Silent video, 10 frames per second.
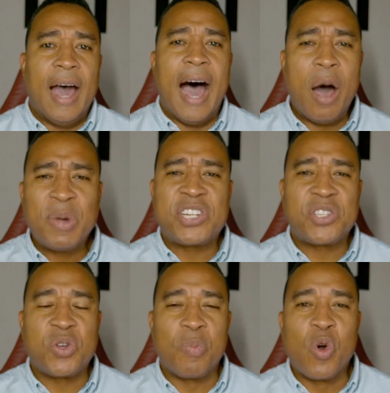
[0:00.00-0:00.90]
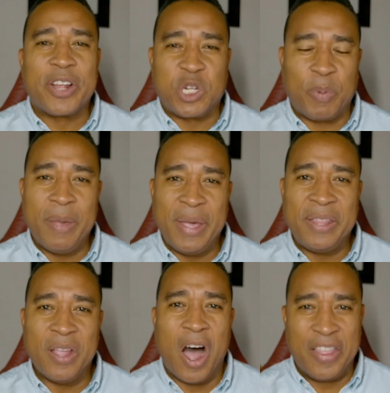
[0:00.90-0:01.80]
How much is your mortgage
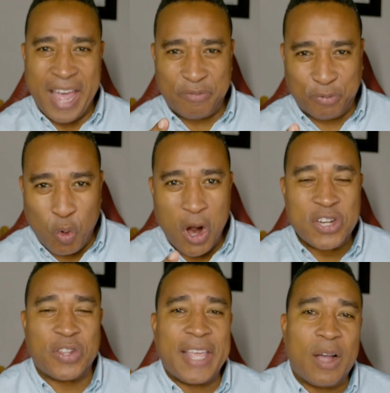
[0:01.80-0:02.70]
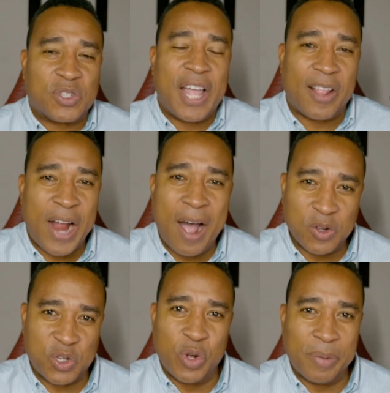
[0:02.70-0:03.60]
payment on that $400,000
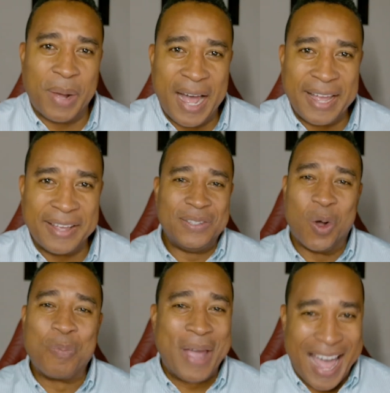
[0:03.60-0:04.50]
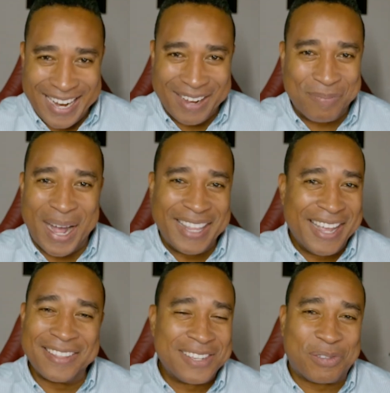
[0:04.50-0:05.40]
house you want to buy? Don't panic. By the
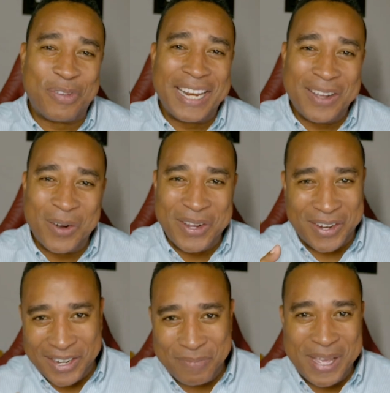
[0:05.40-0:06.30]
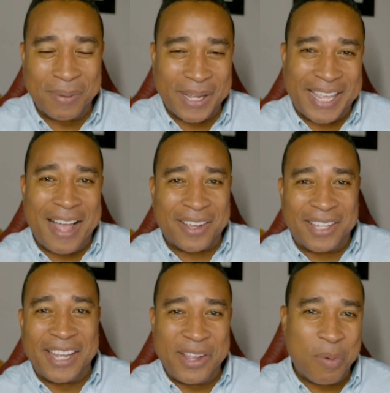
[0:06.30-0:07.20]
end of this video, you're going to be able to
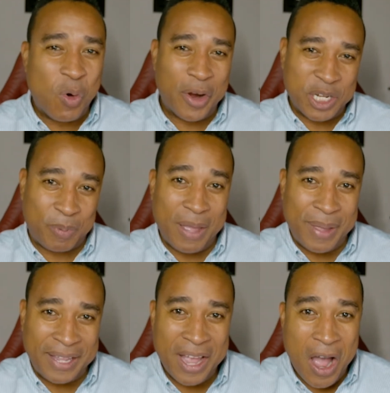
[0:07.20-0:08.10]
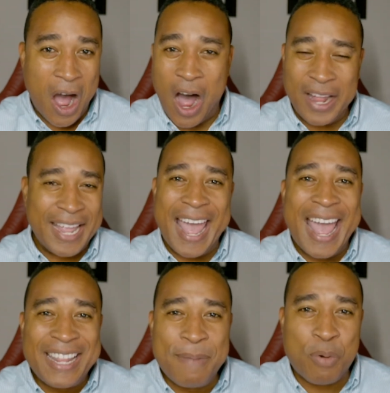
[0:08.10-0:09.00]
calculate your mortgage payment on
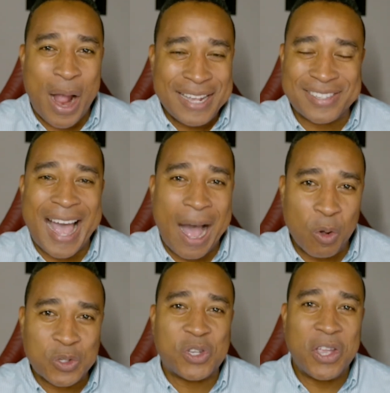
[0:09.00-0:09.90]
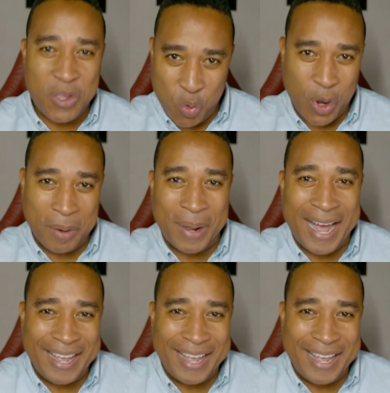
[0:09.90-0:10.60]
any price house you want to buy.